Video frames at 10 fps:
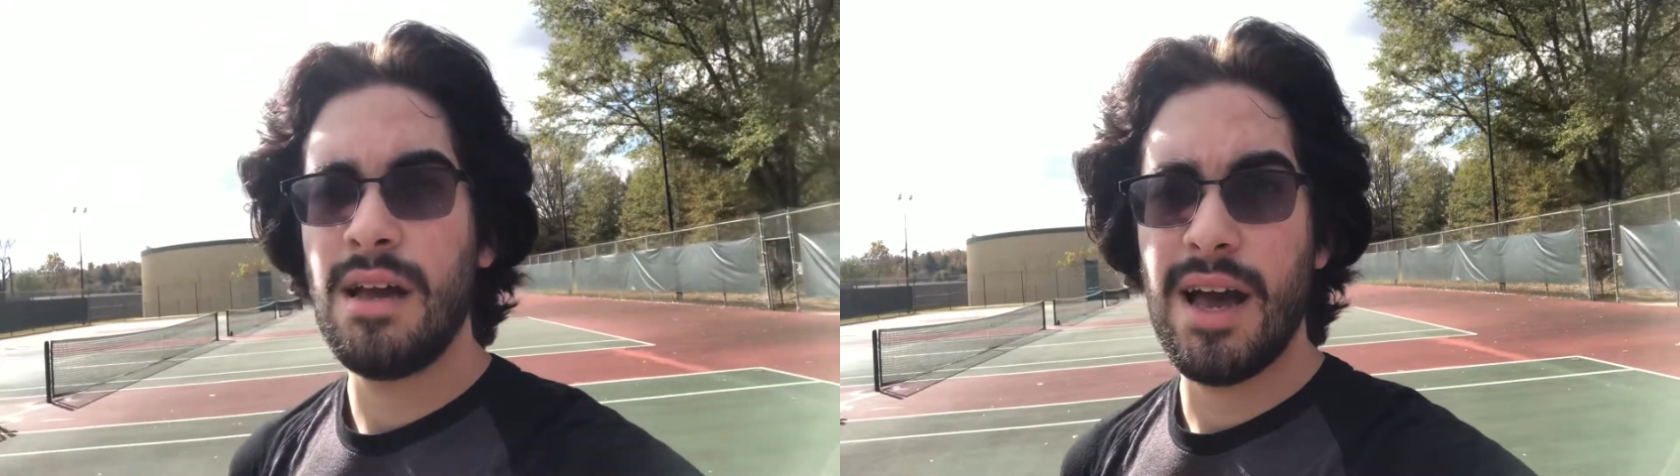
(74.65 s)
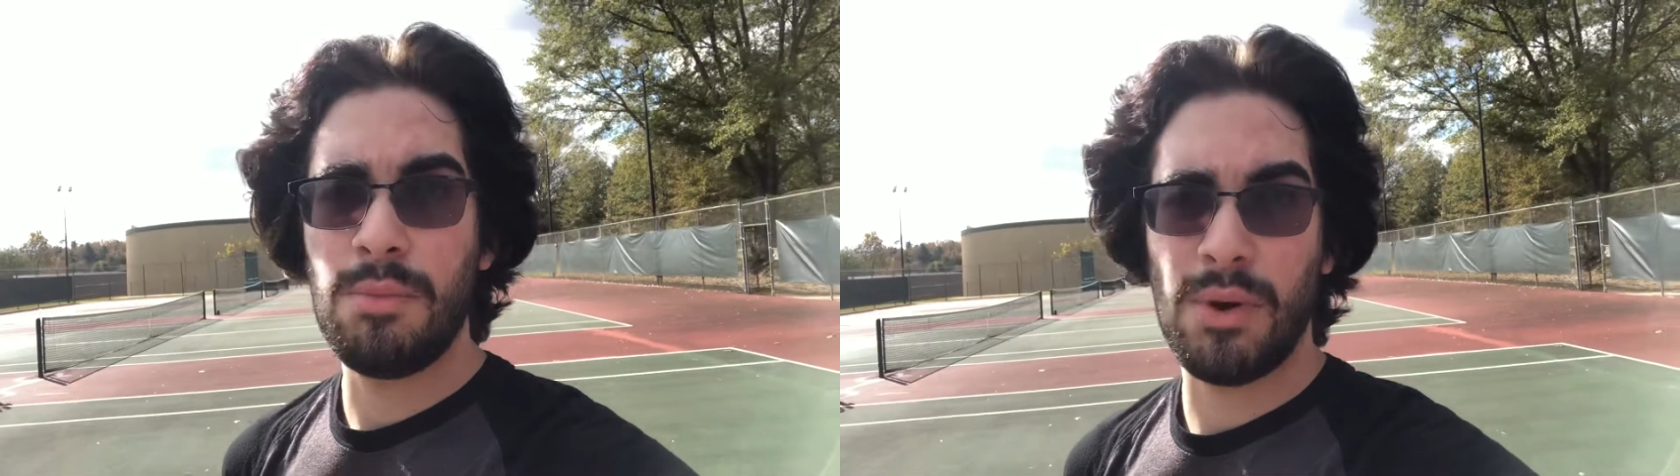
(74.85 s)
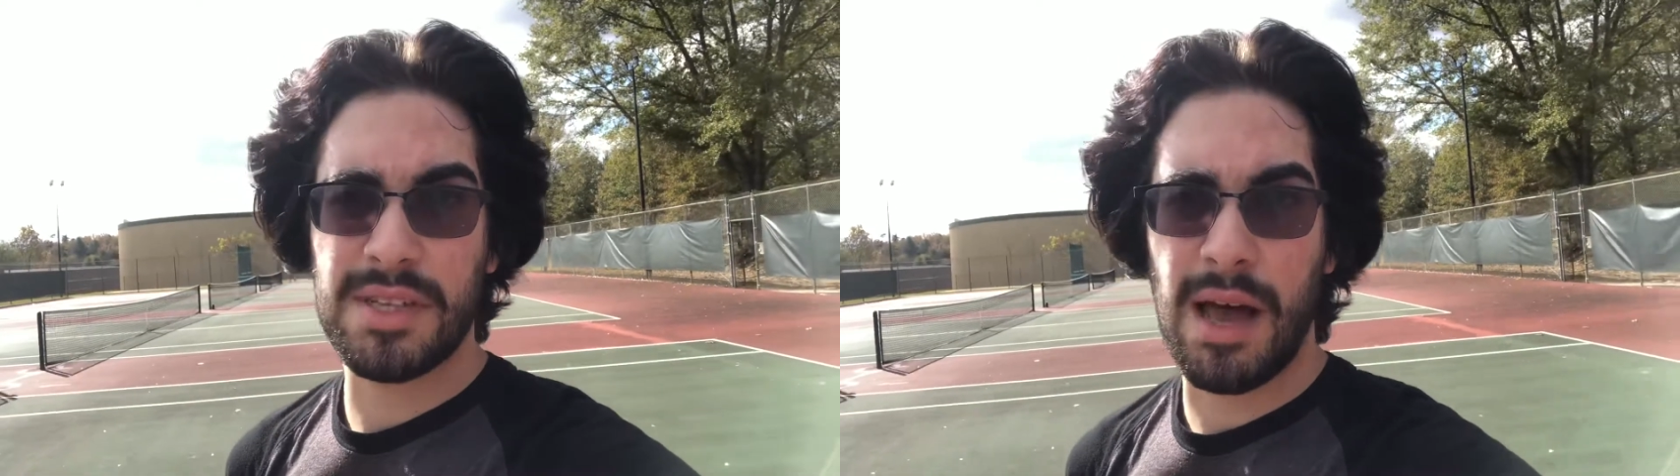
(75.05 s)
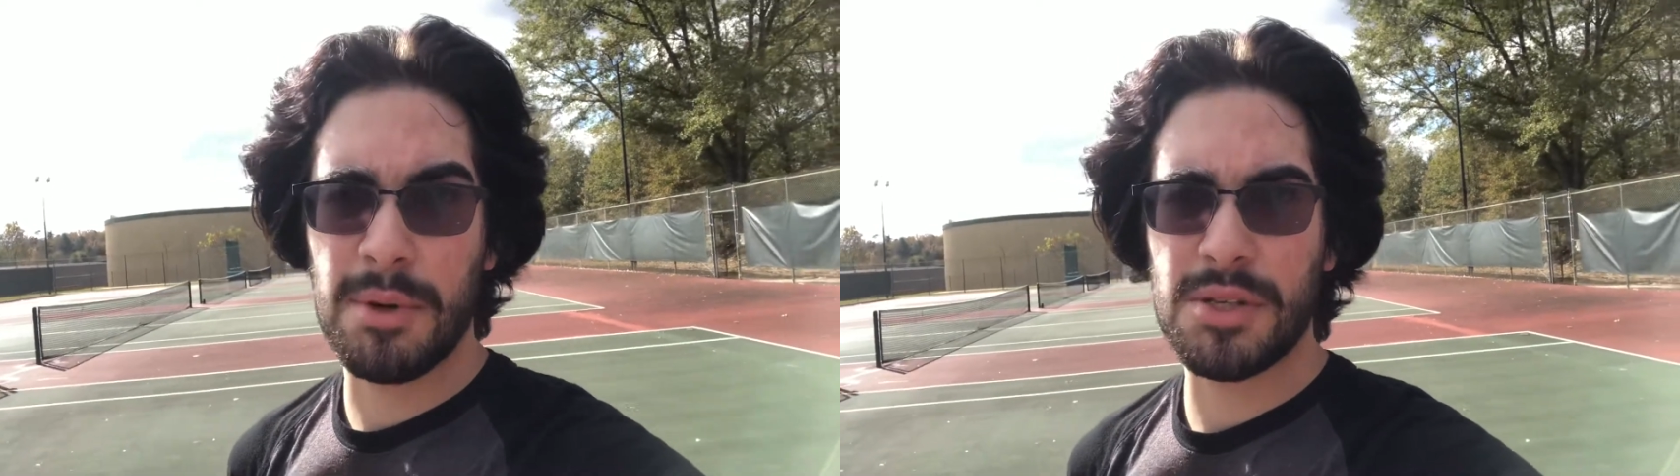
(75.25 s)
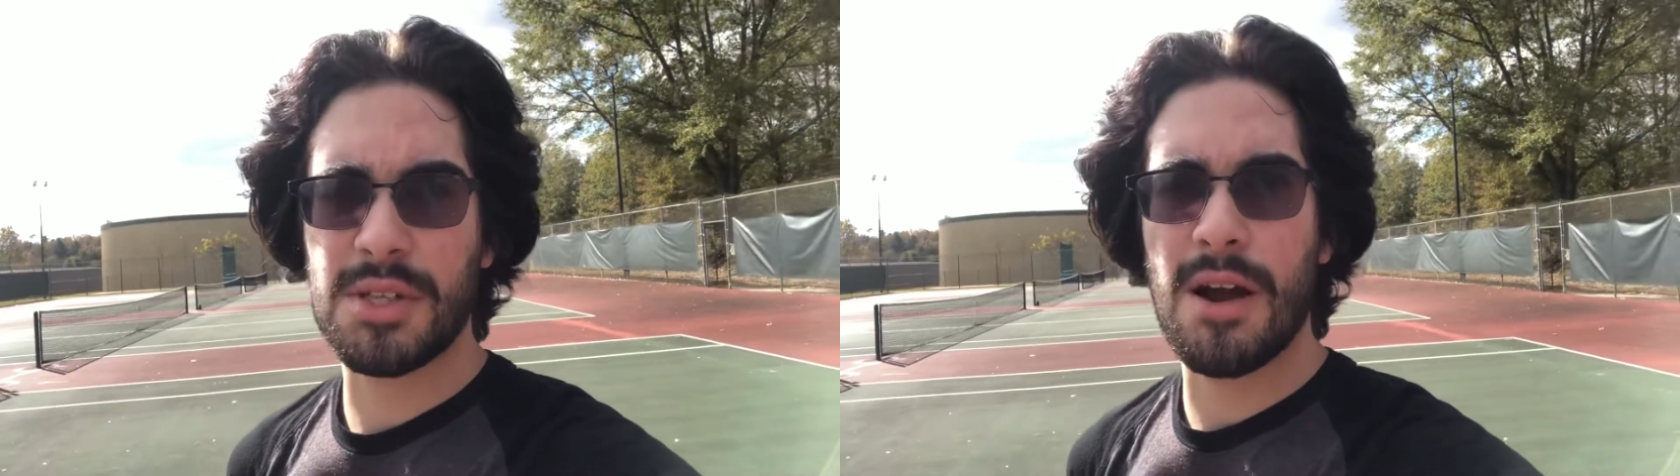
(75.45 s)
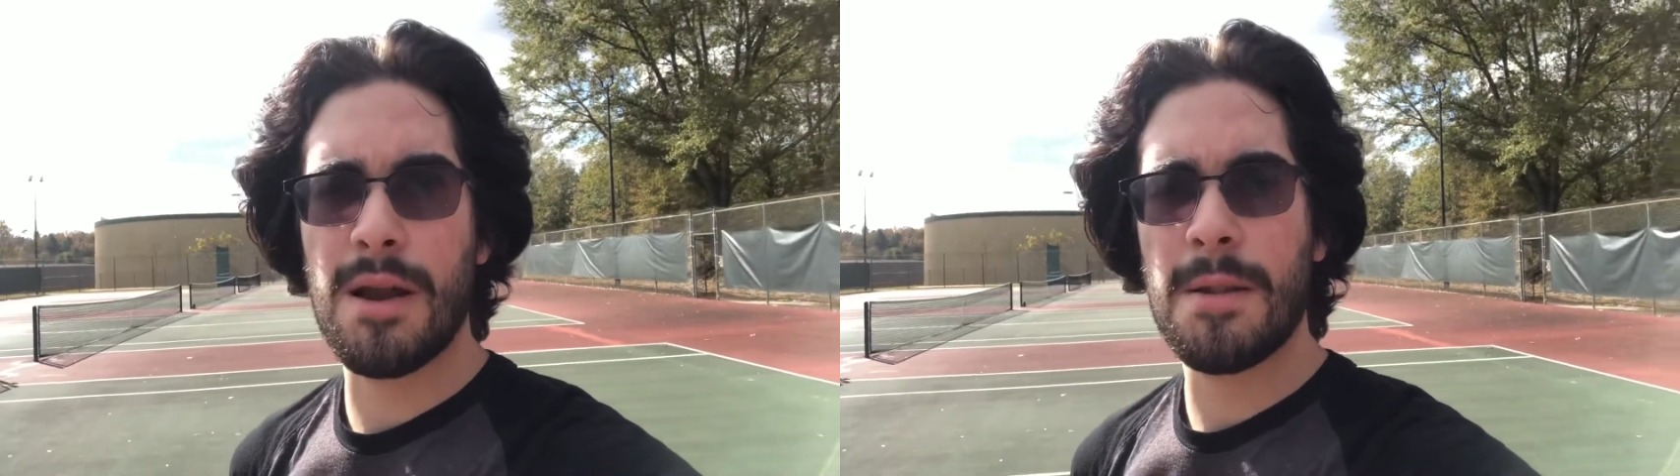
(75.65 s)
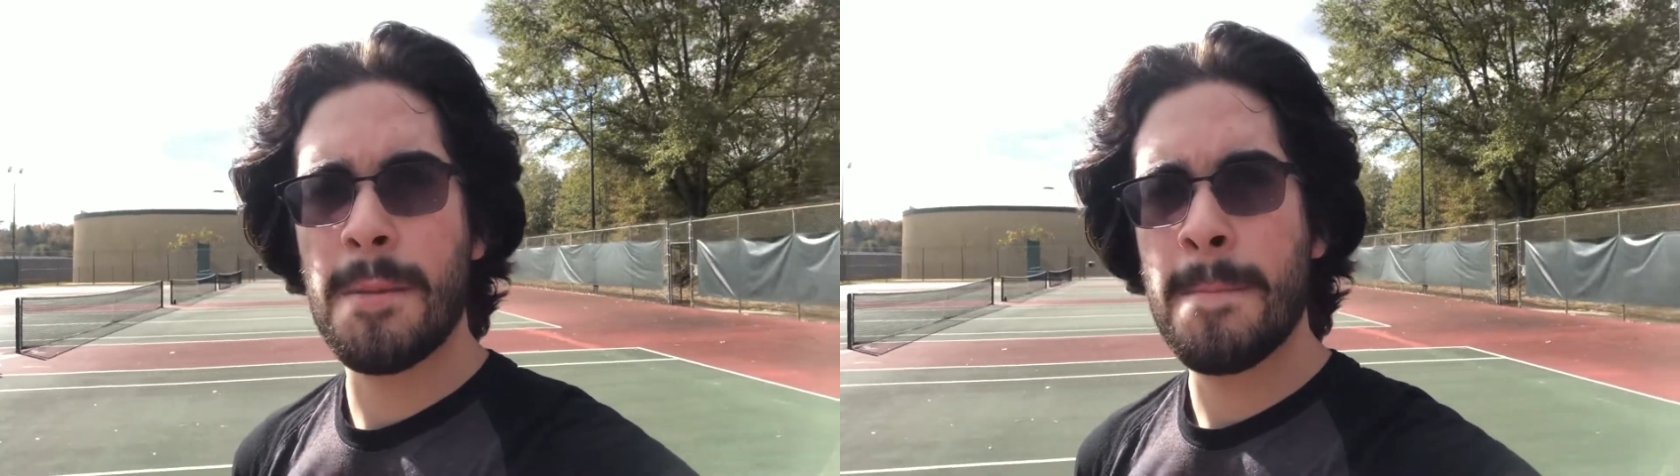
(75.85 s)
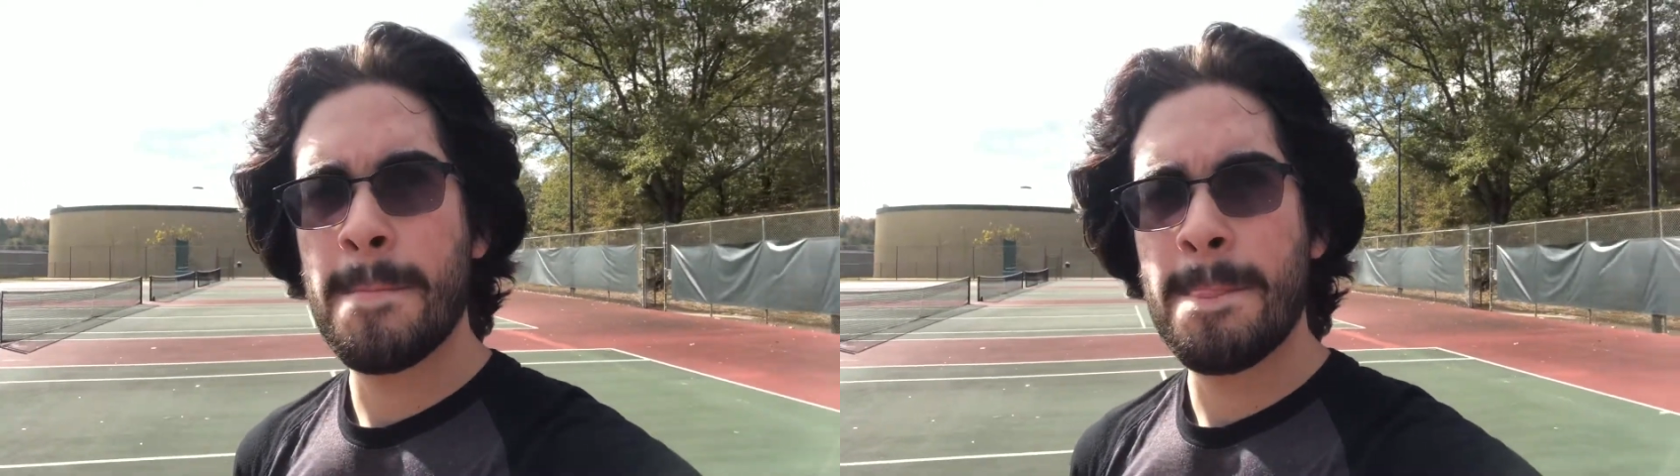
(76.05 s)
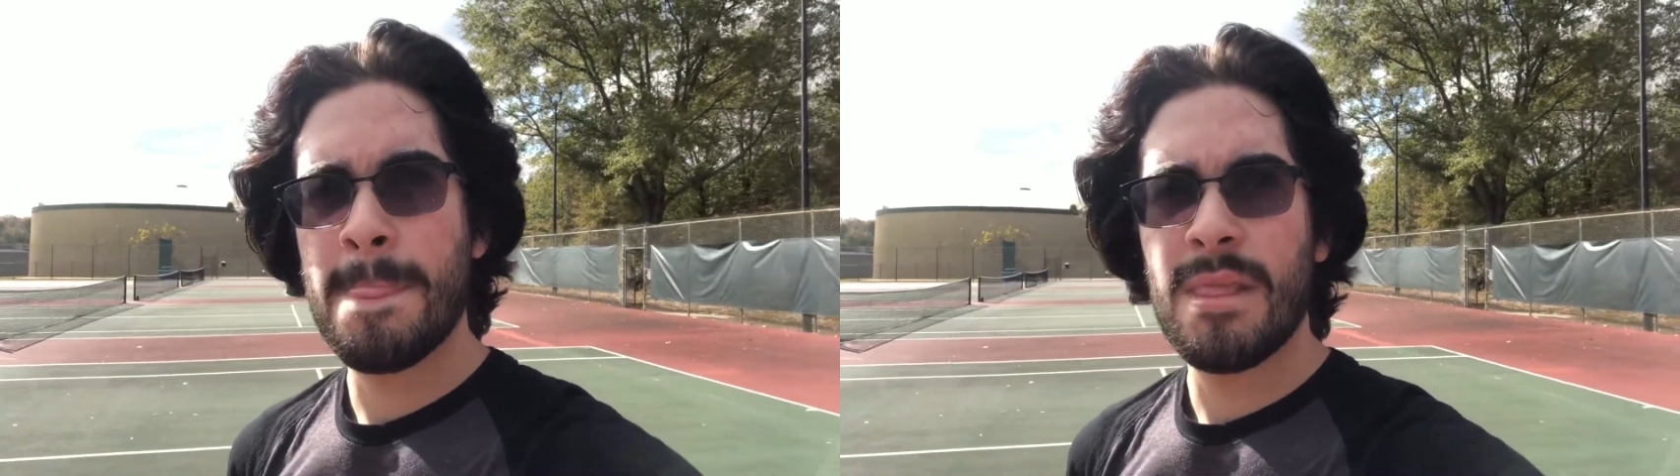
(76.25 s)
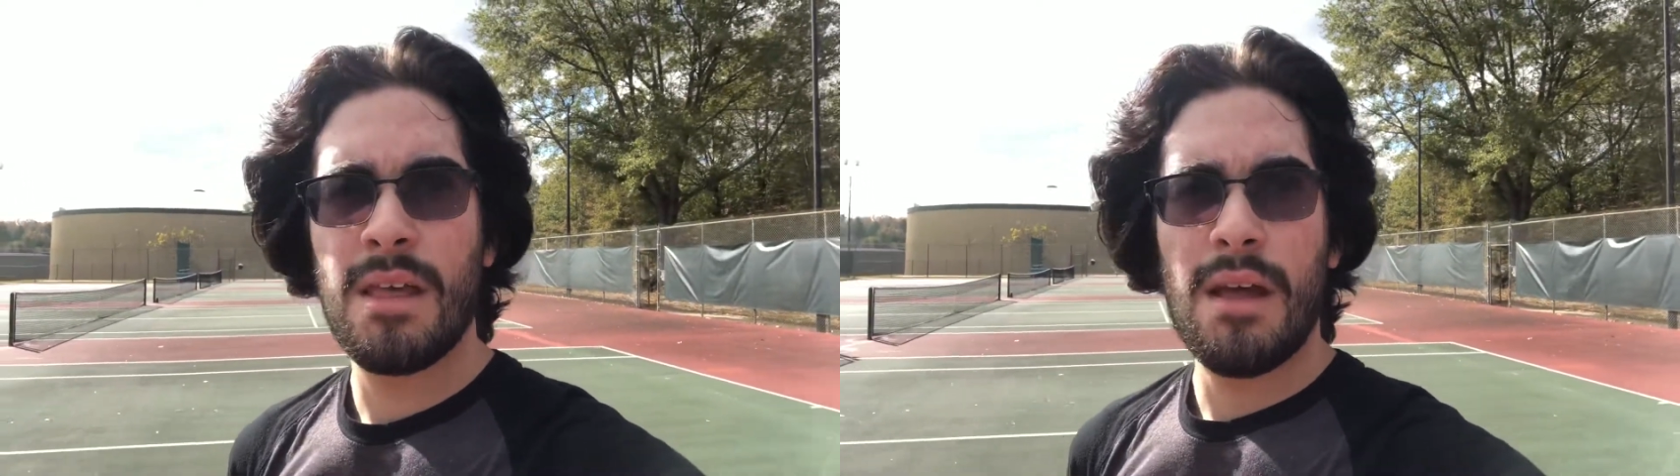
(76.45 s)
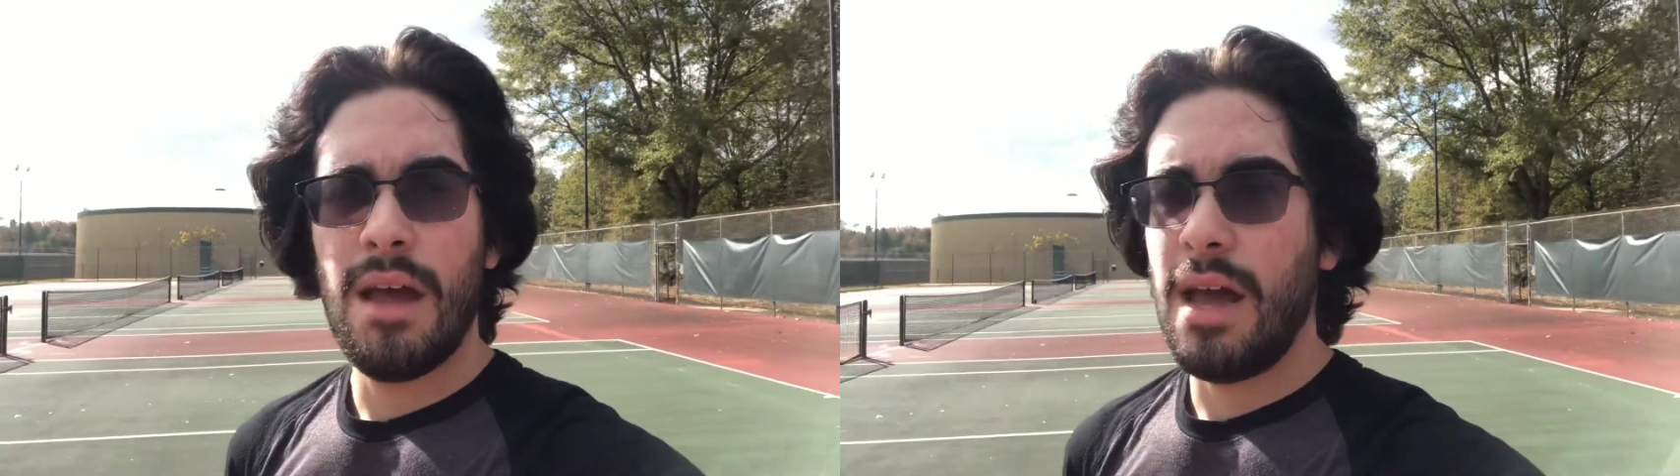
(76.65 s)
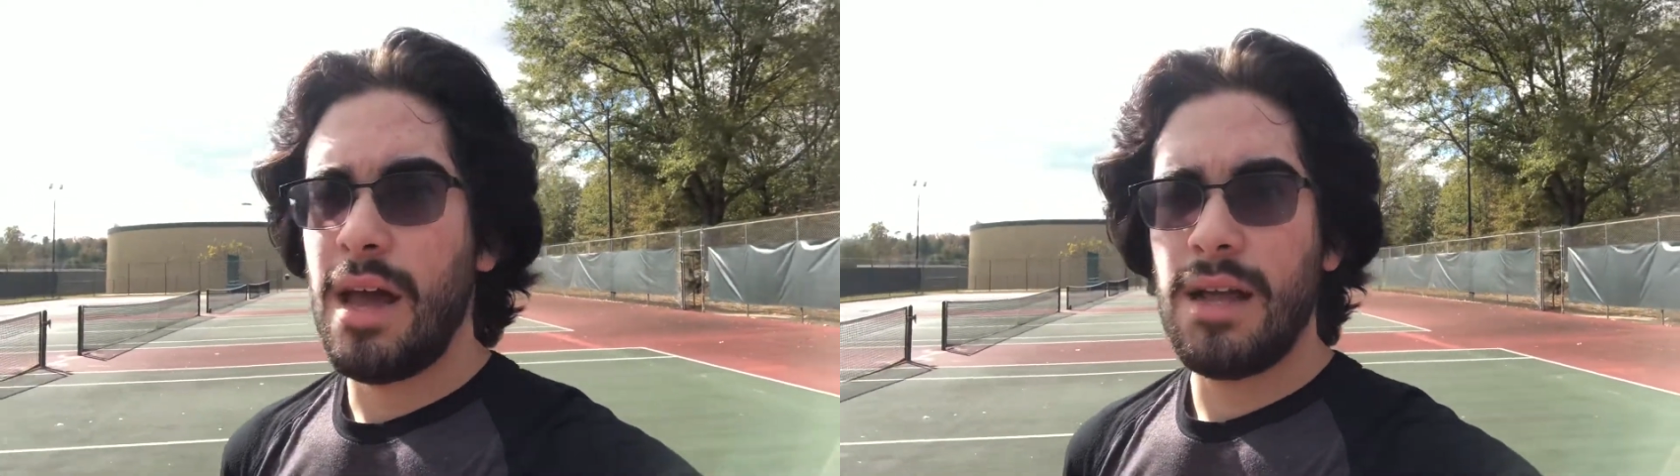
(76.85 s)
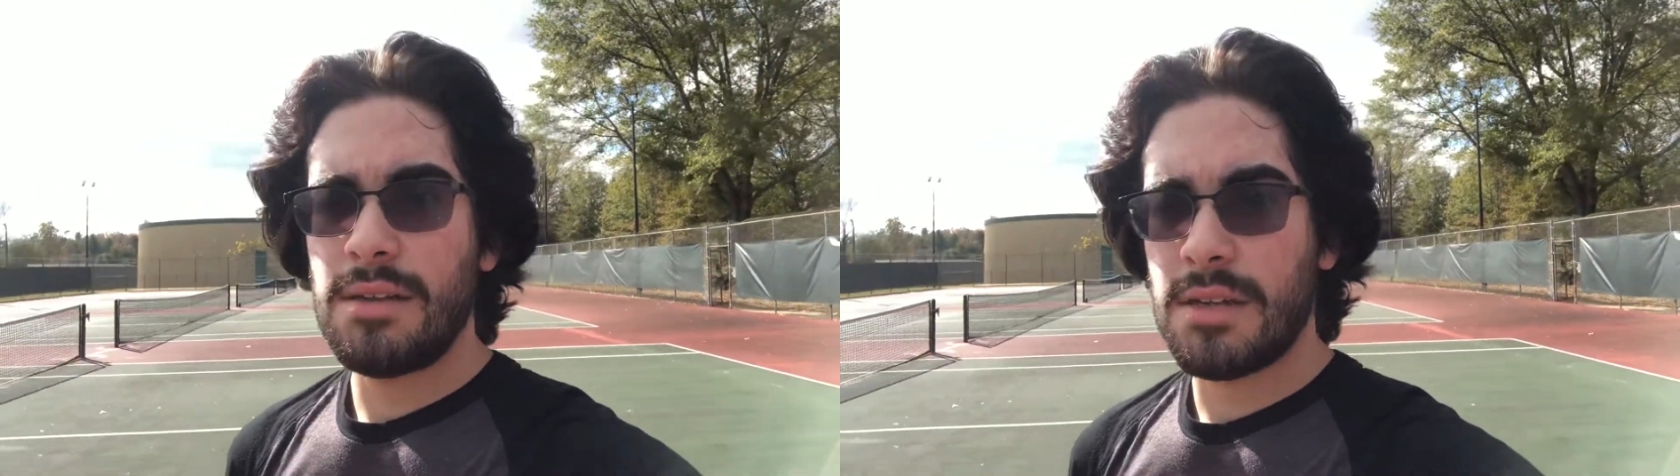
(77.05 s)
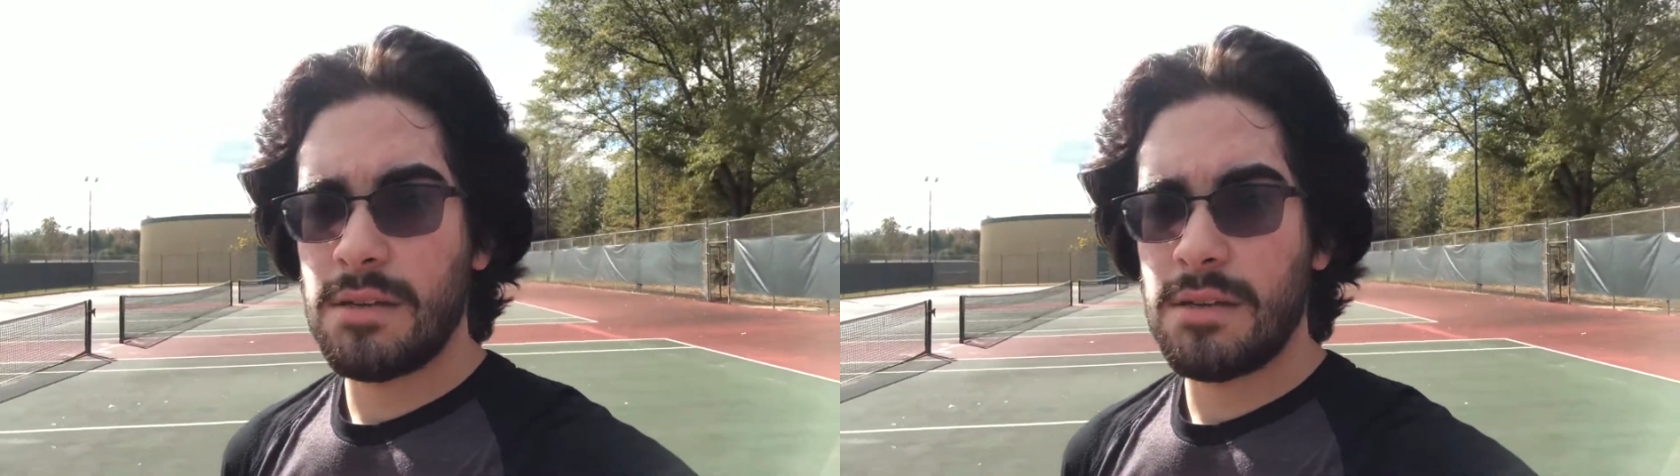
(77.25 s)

and what time it'll start. And